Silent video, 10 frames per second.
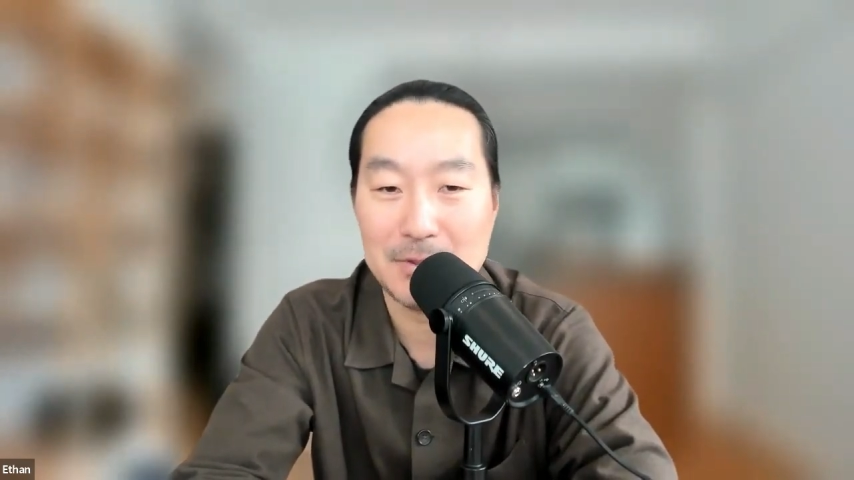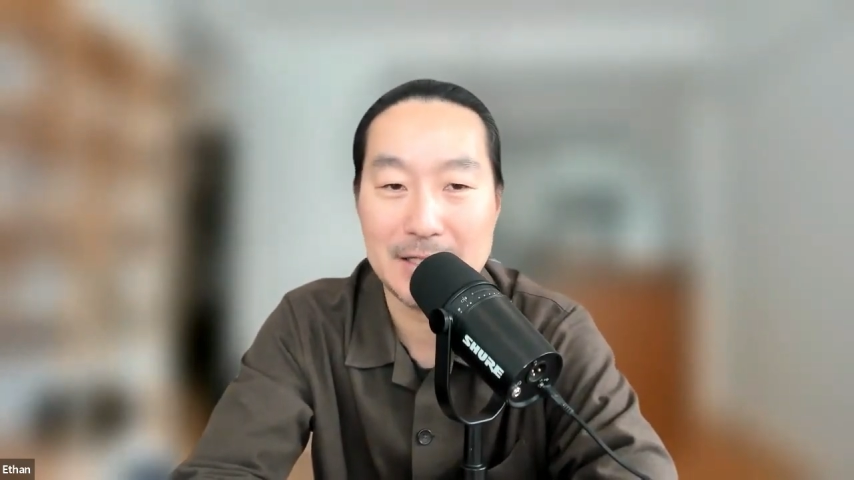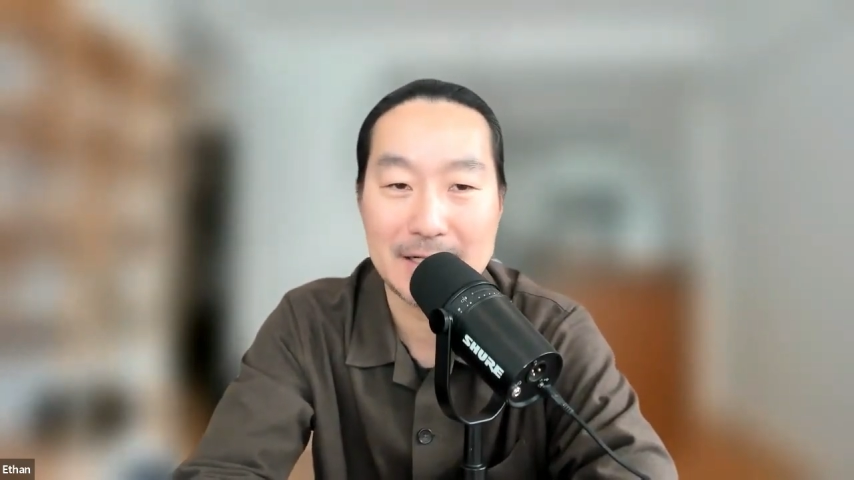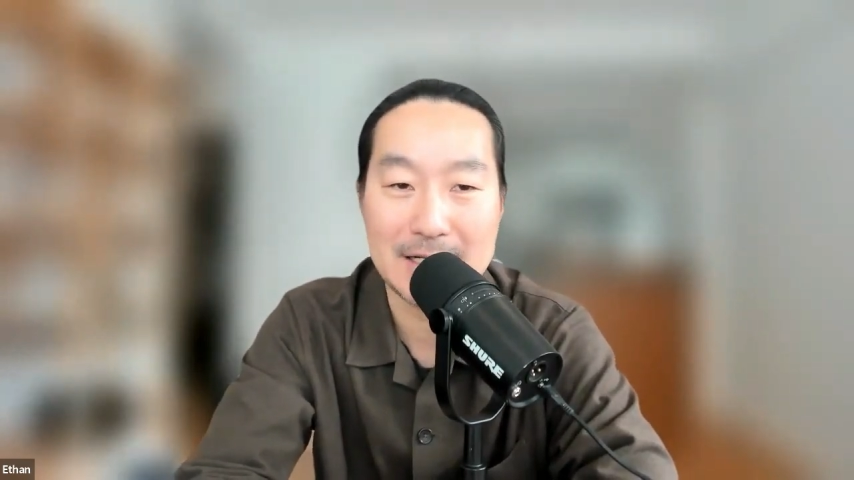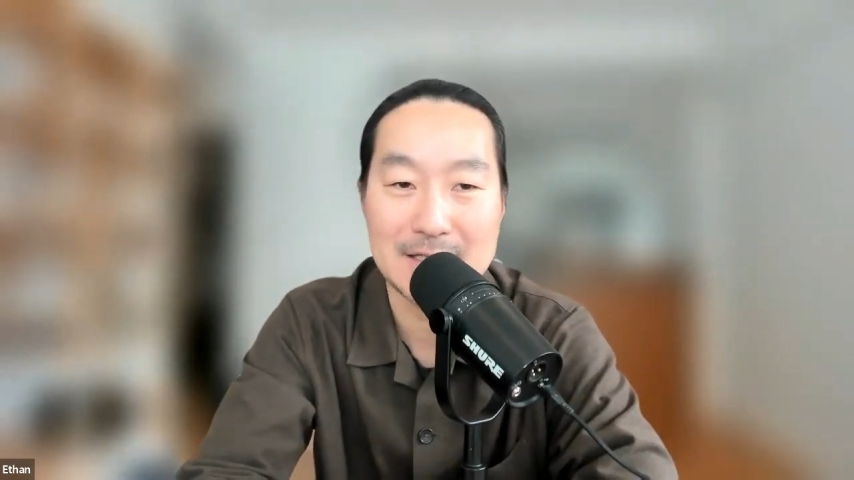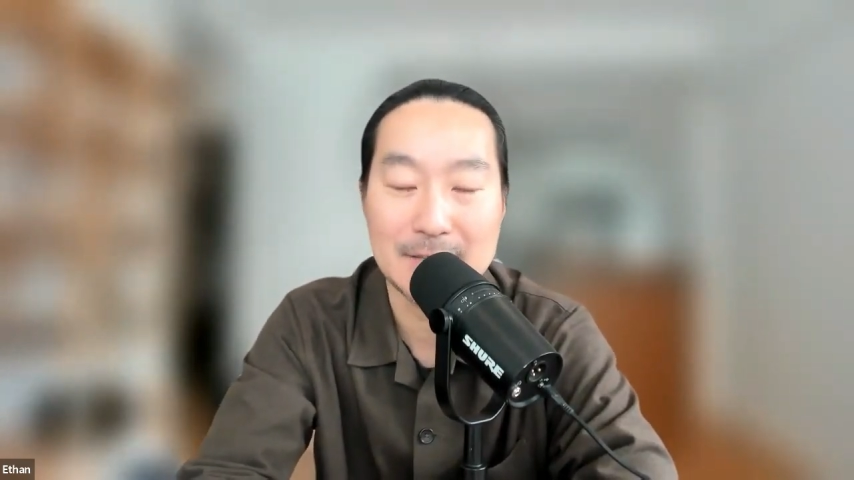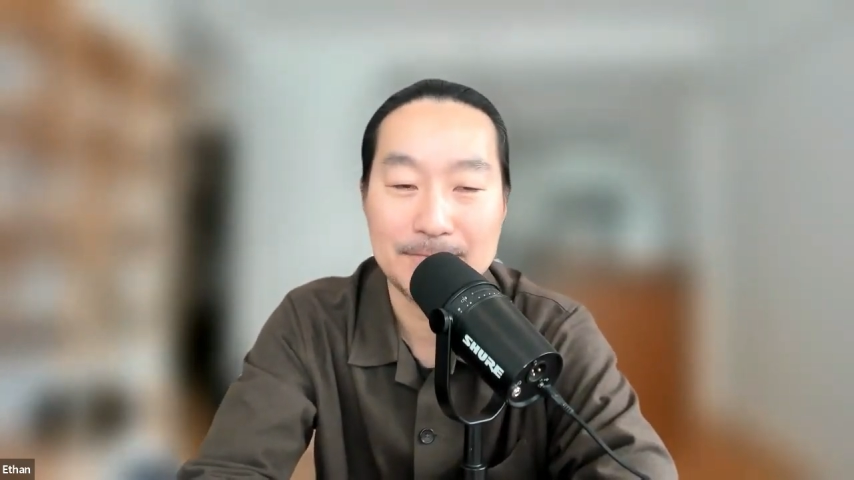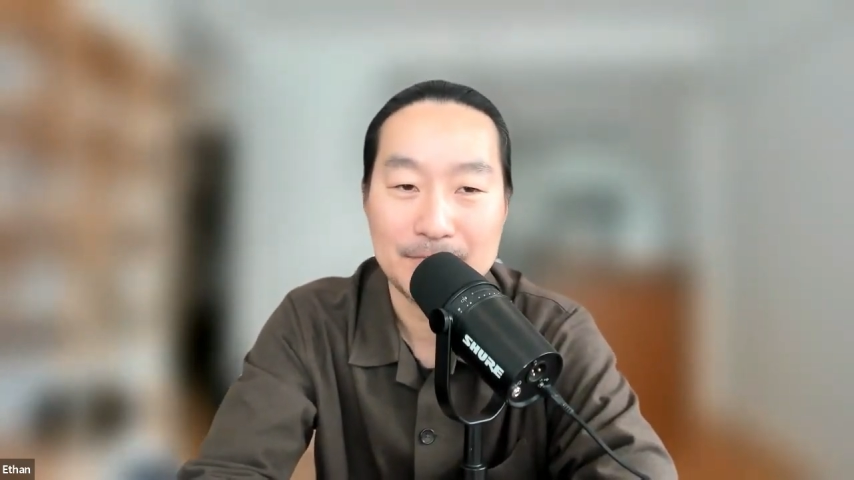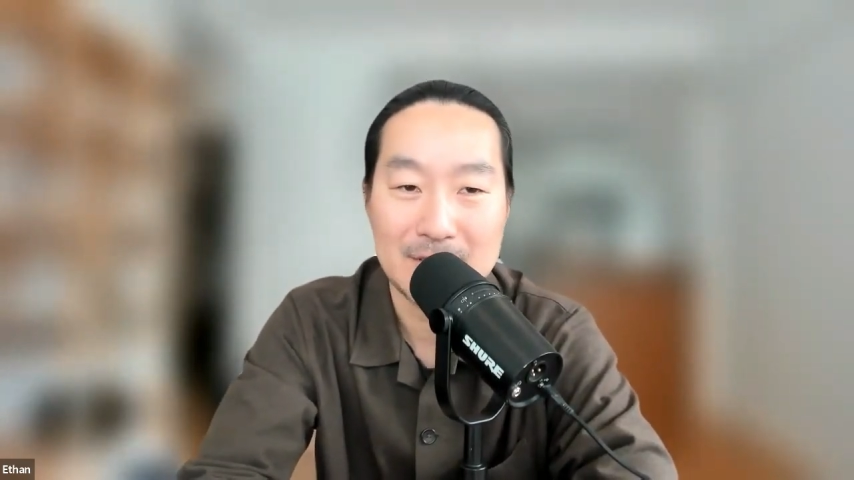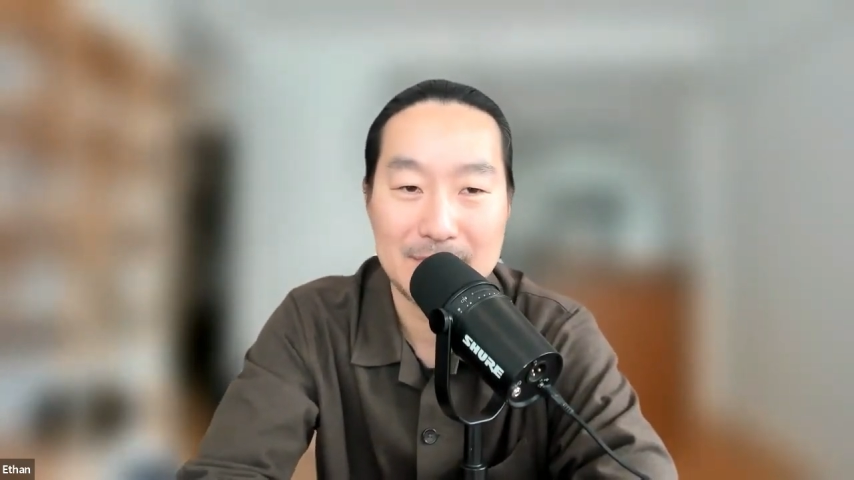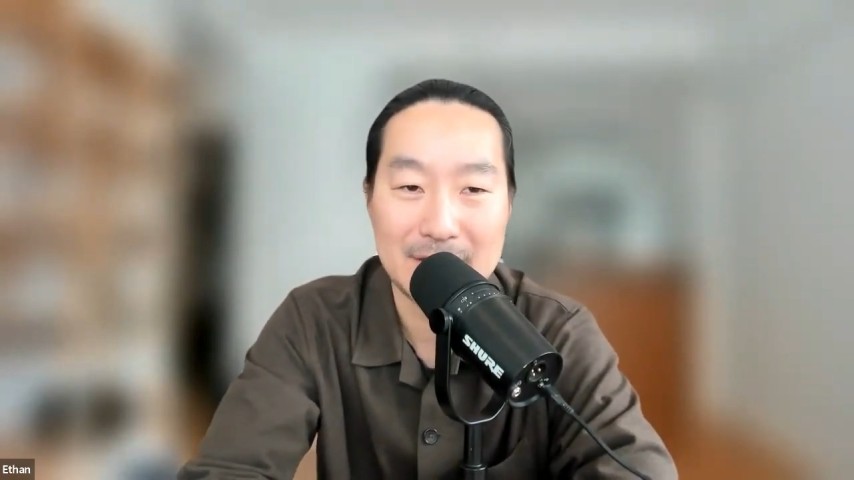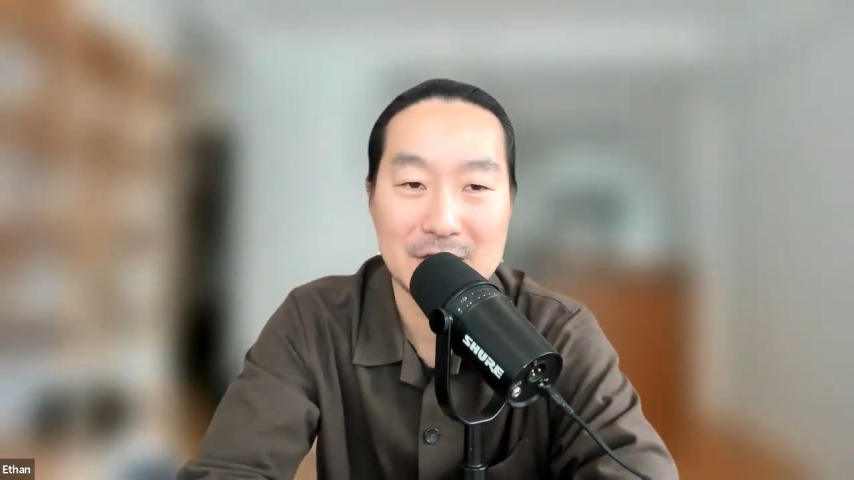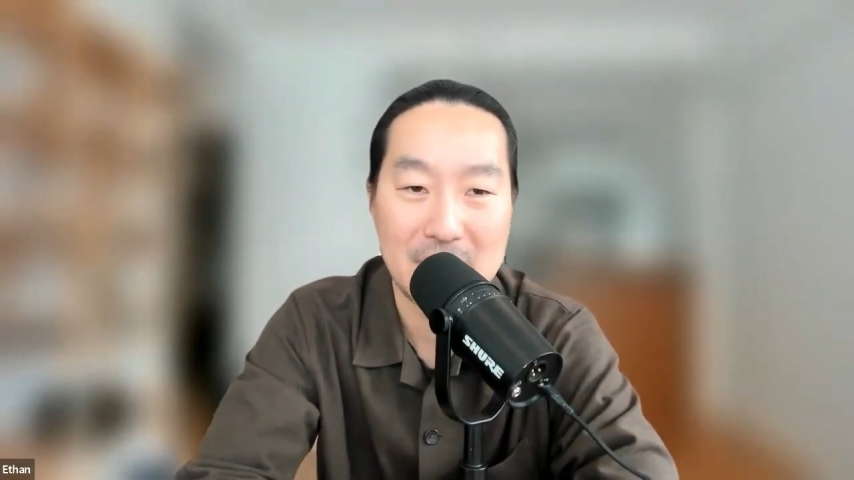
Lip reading: But like I think the biggest